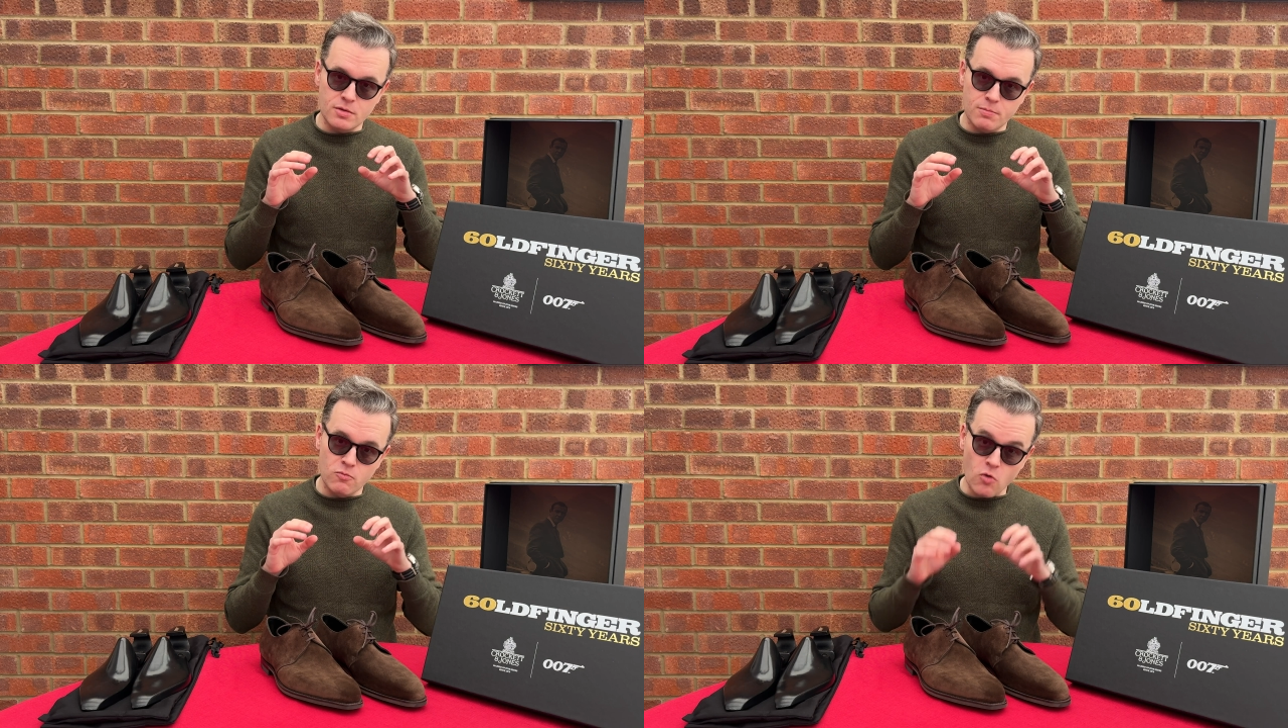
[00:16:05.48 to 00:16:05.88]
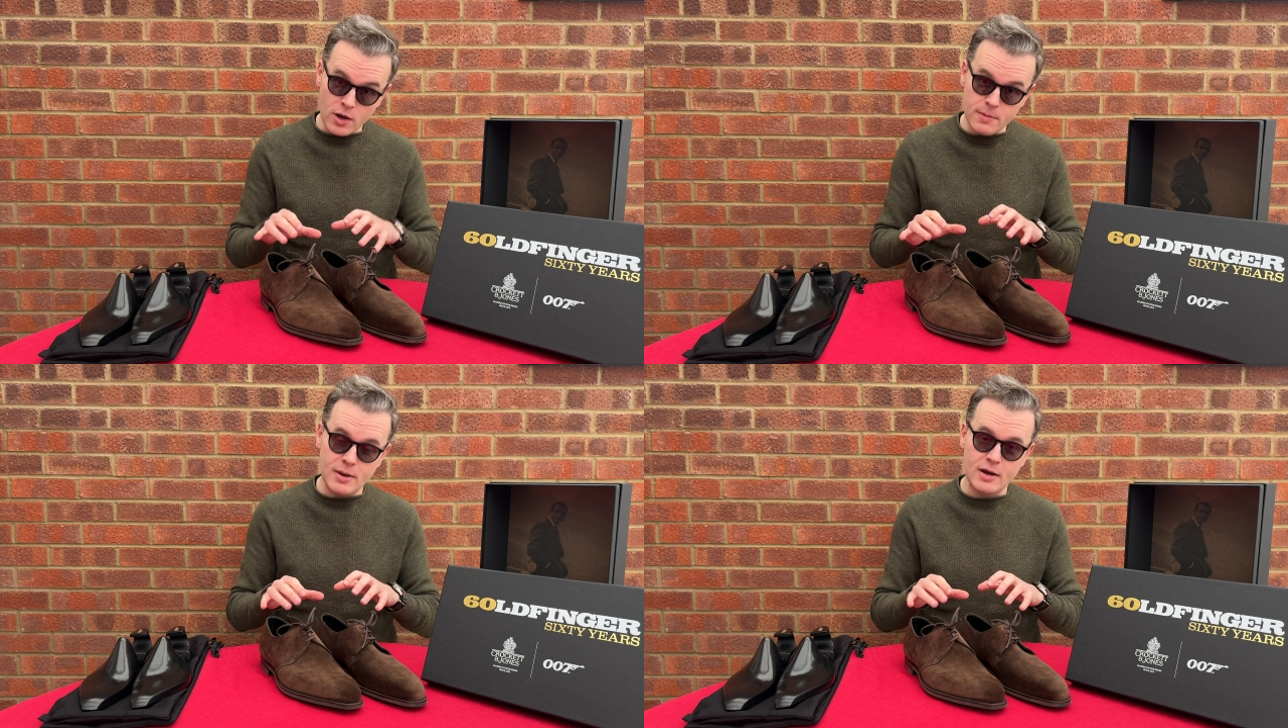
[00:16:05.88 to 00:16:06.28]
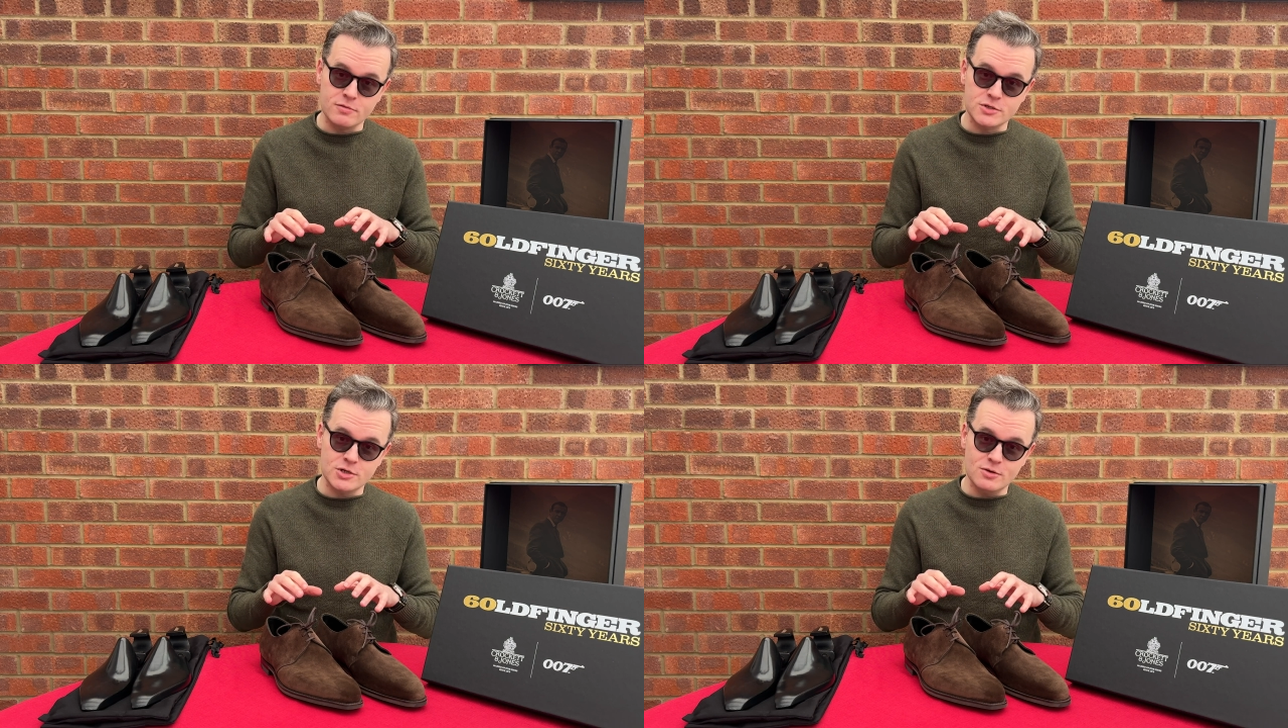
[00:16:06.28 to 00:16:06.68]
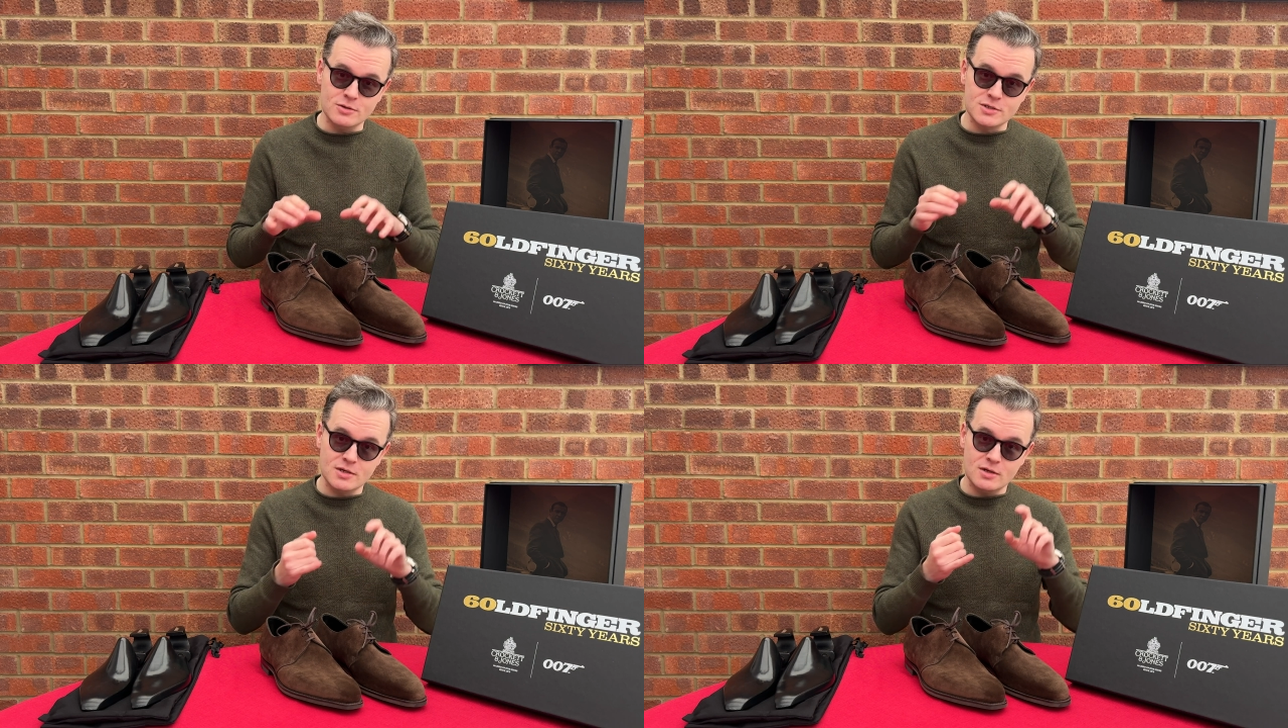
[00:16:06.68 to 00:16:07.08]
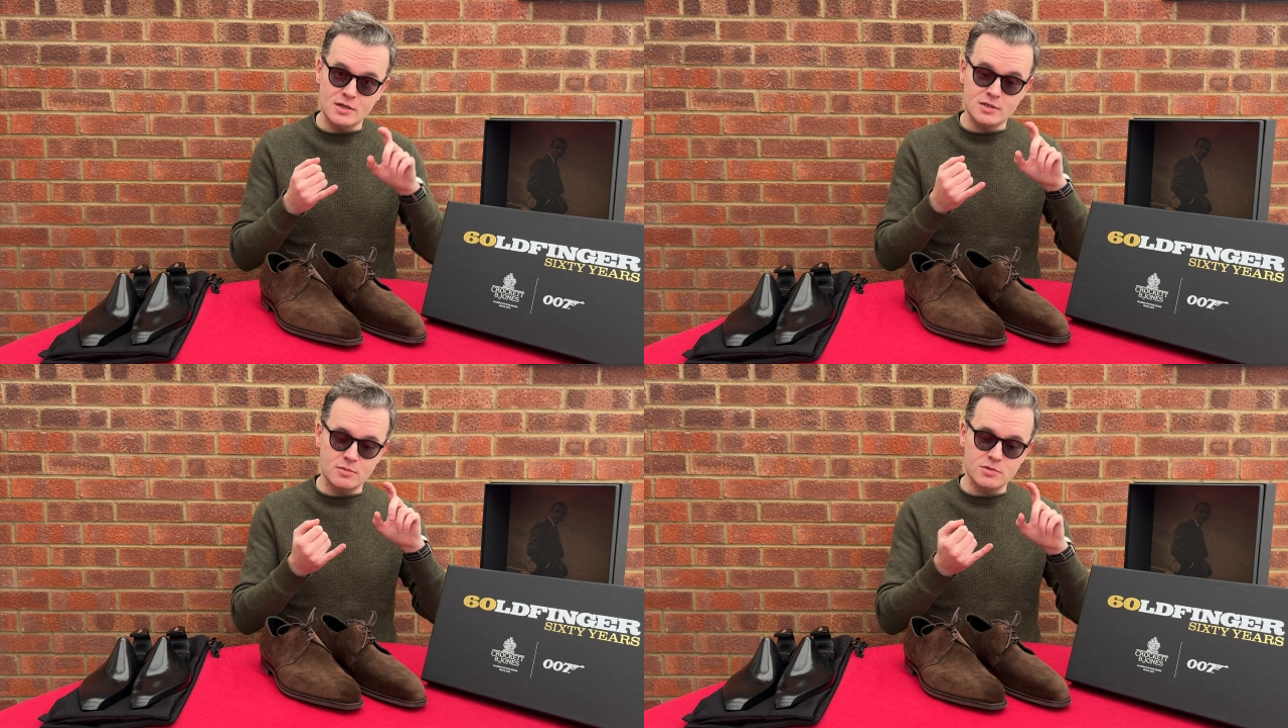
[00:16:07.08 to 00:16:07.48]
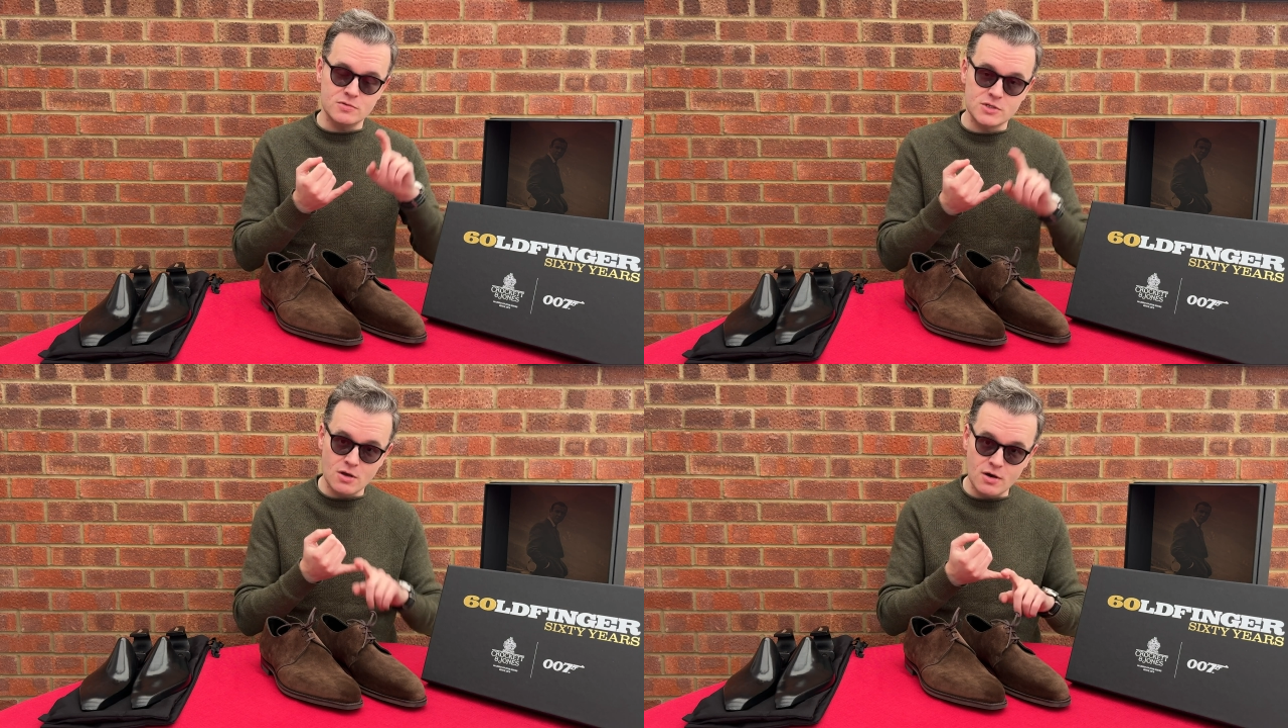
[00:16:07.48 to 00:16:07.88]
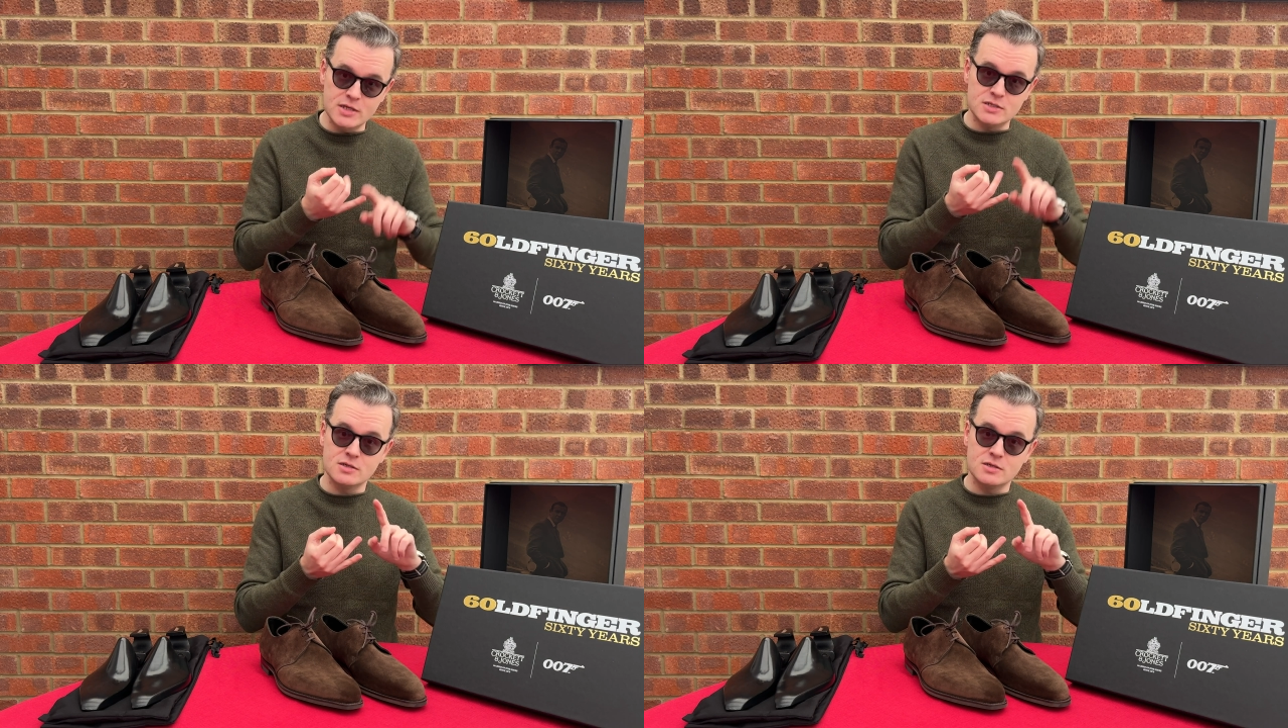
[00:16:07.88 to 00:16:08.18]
the right pair of shoes in terms of size,